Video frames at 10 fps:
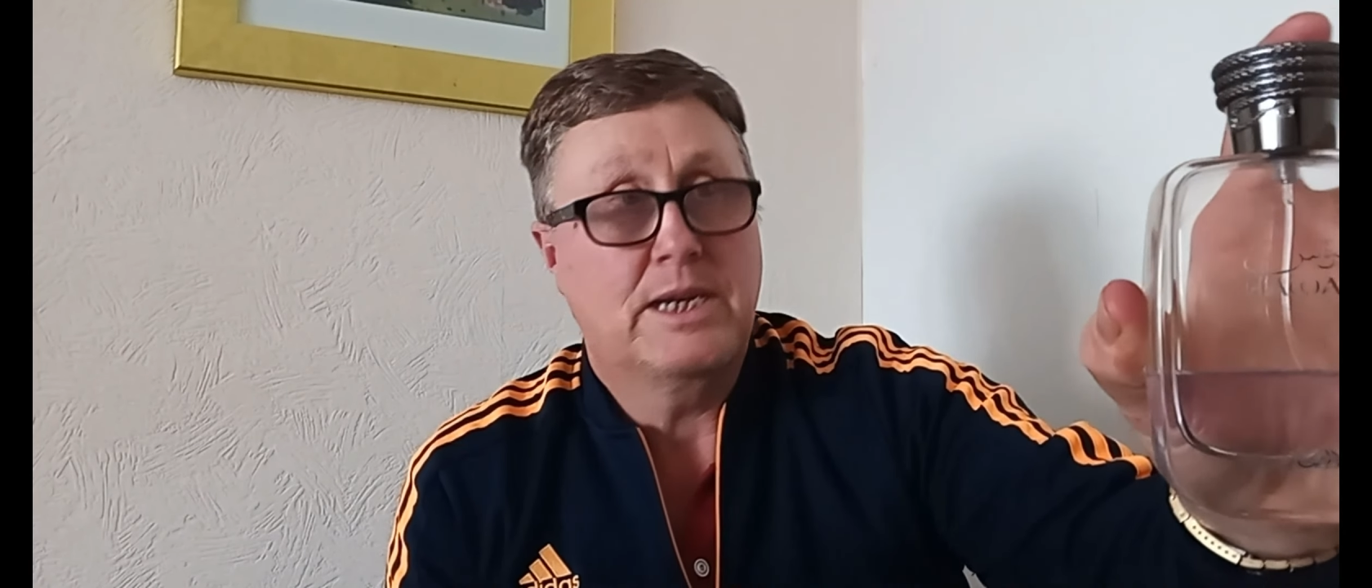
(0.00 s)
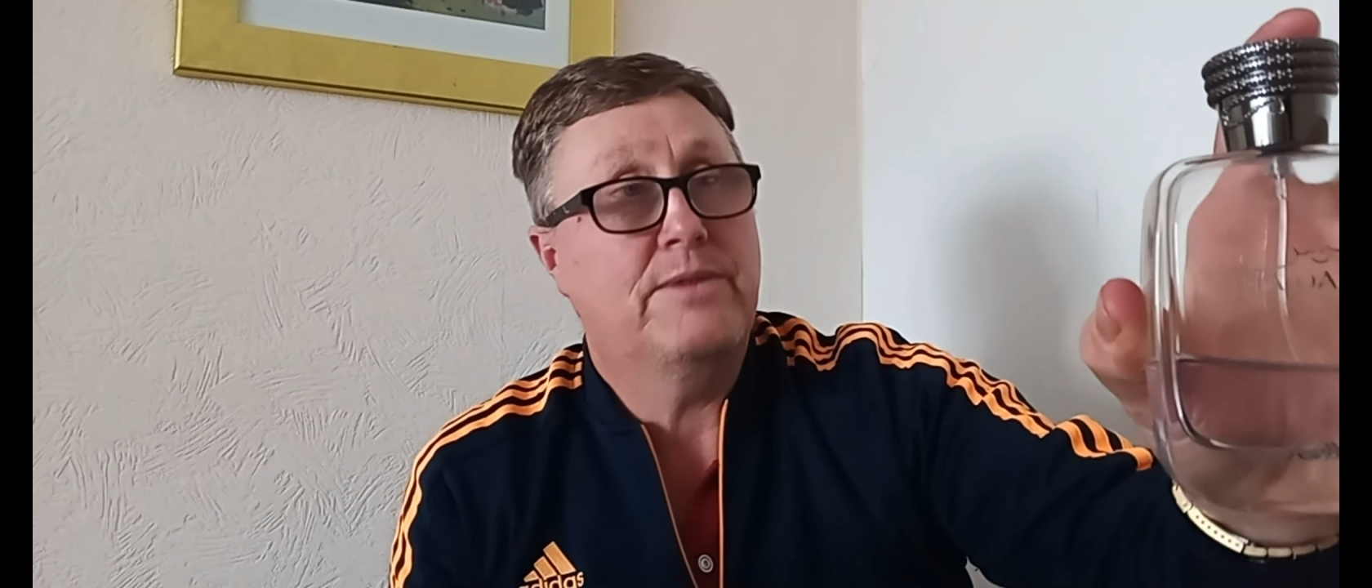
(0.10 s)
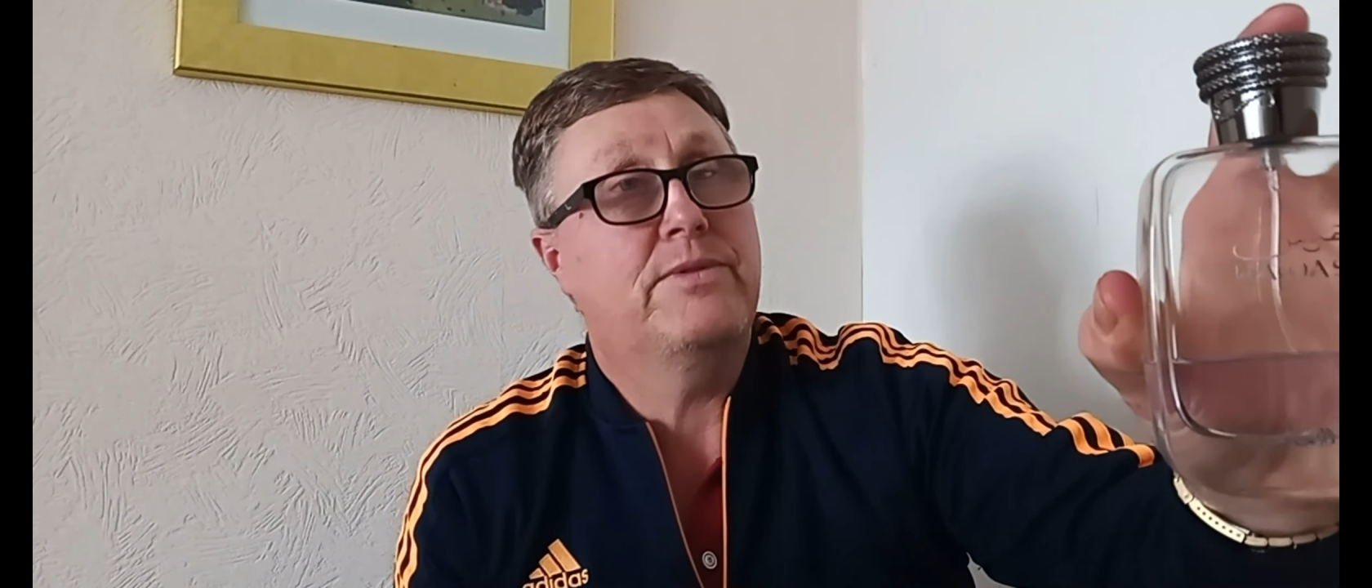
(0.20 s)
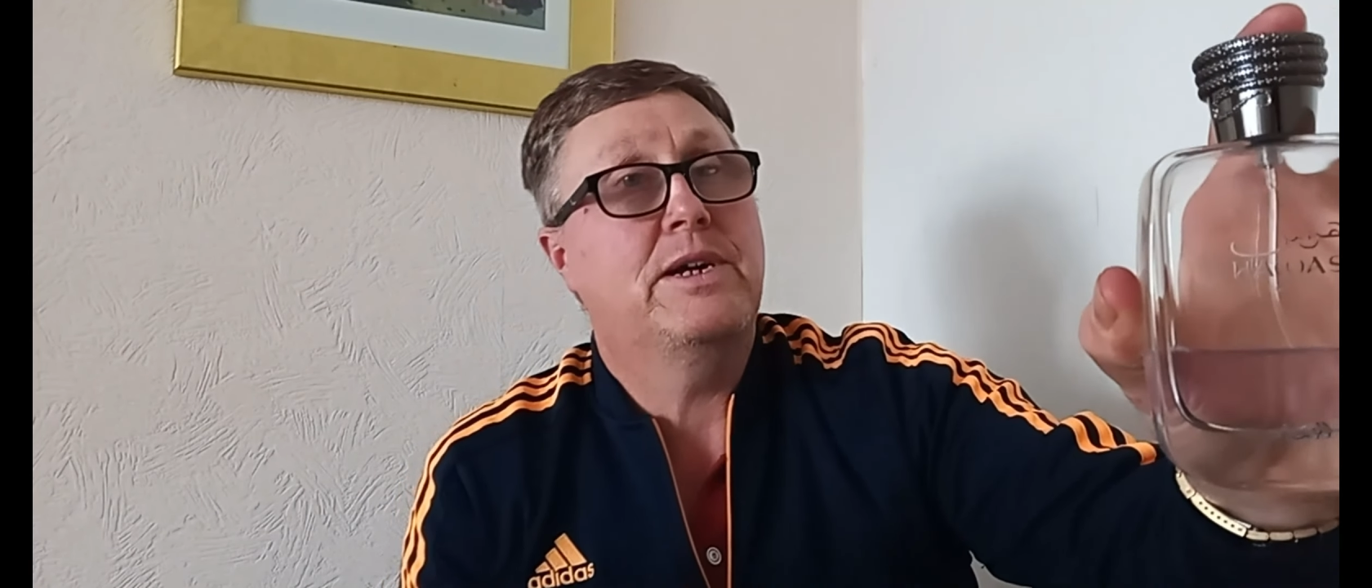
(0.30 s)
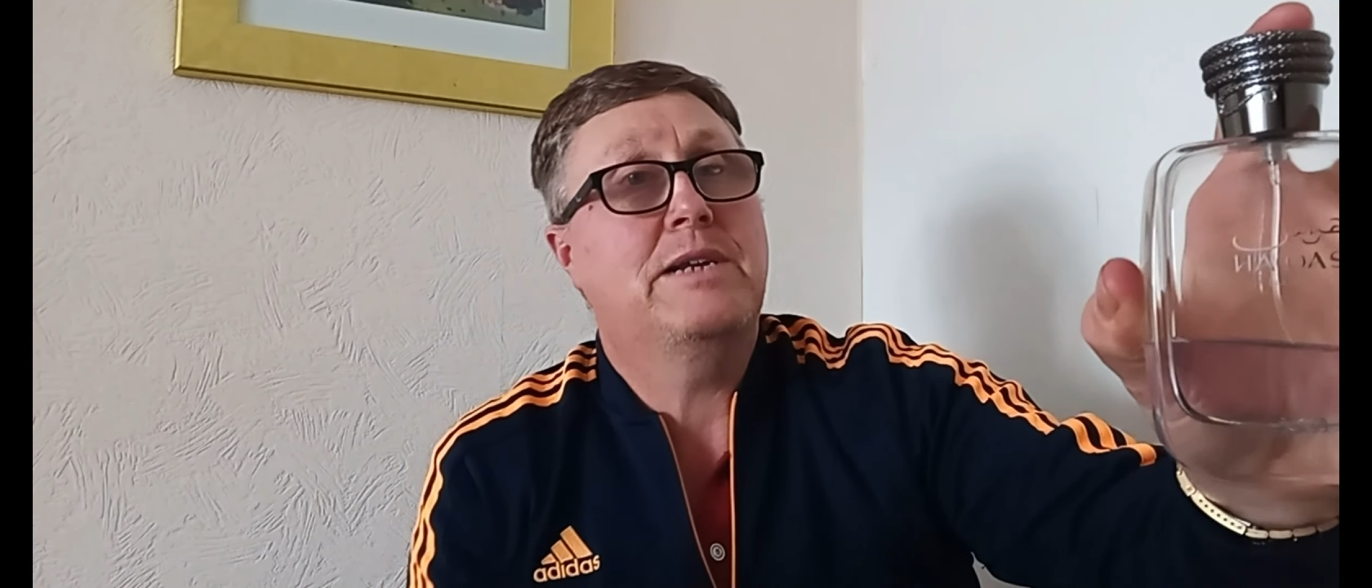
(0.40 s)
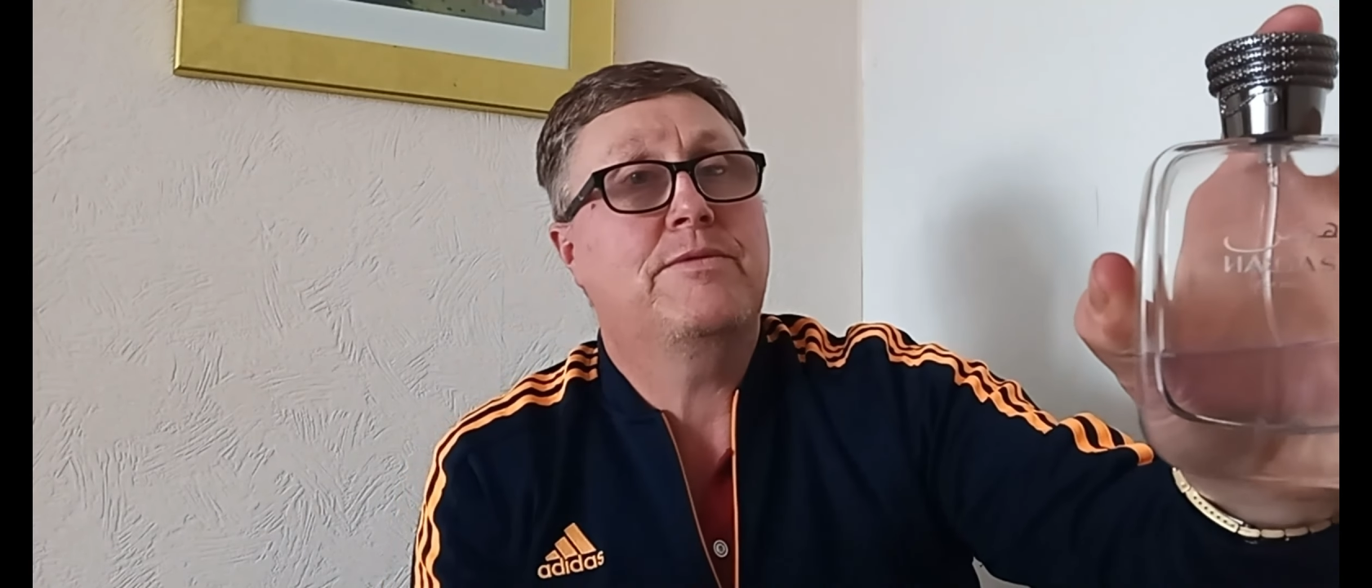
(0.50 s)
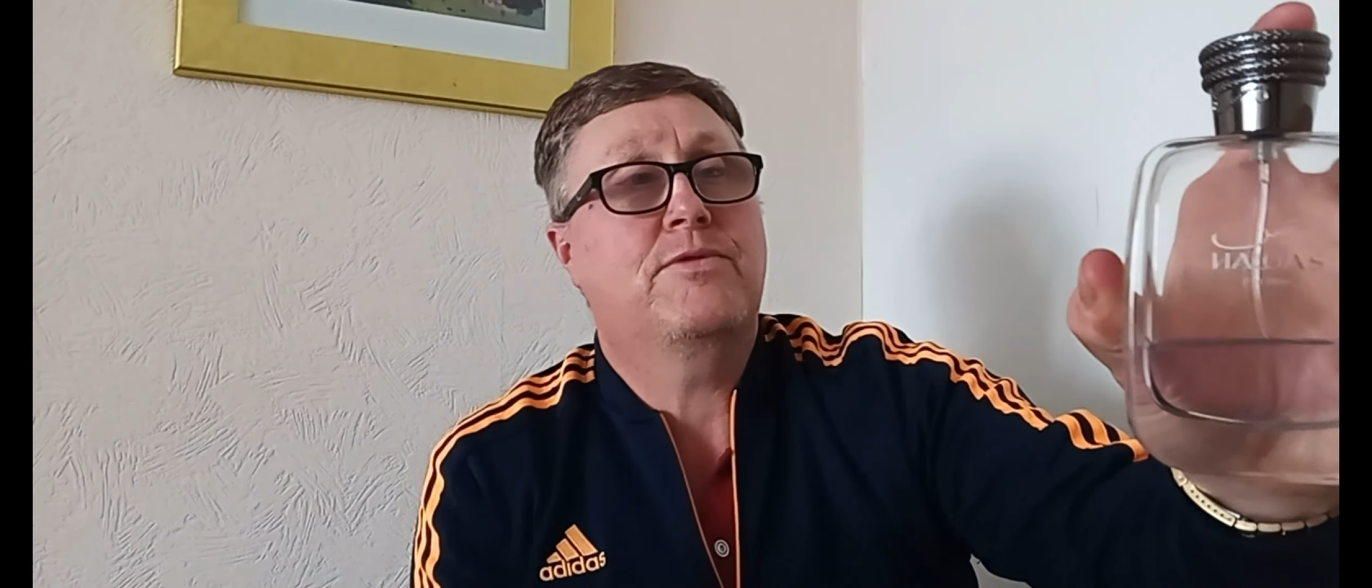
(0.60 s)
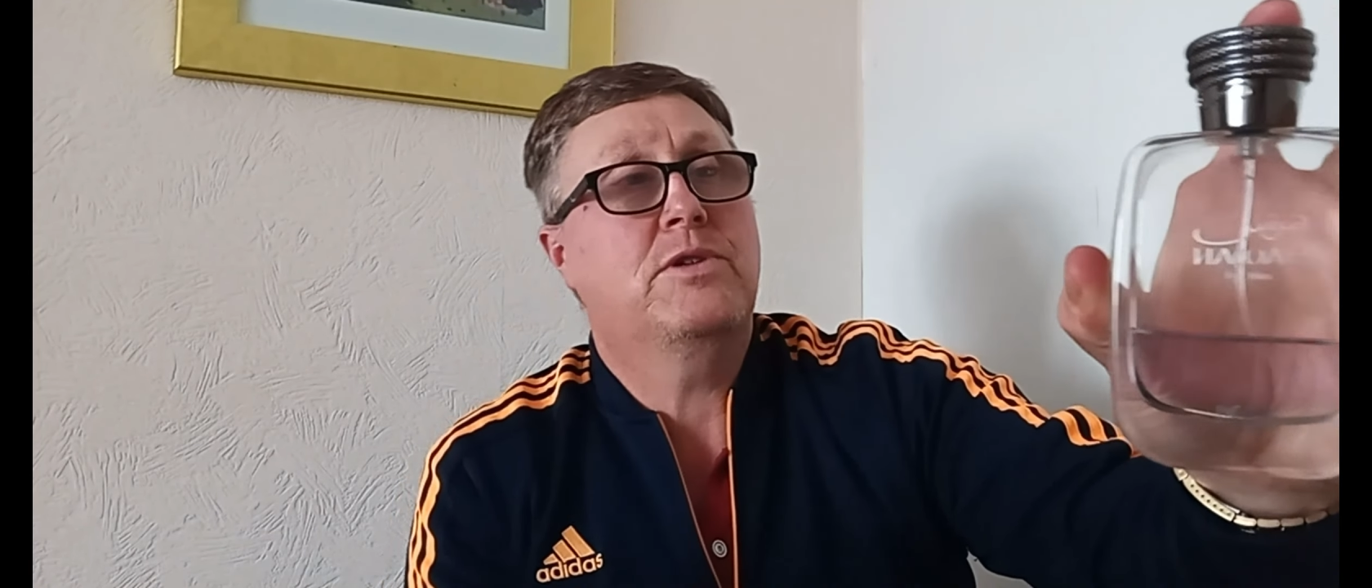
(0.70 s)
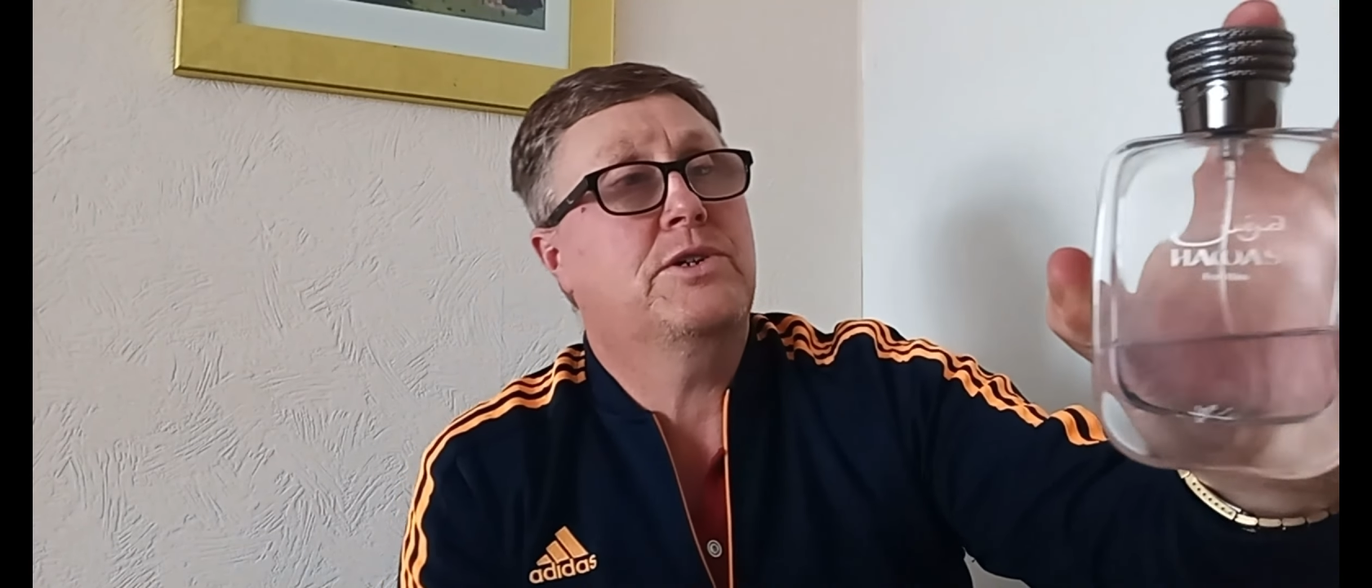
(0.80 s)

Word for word: Never had it before.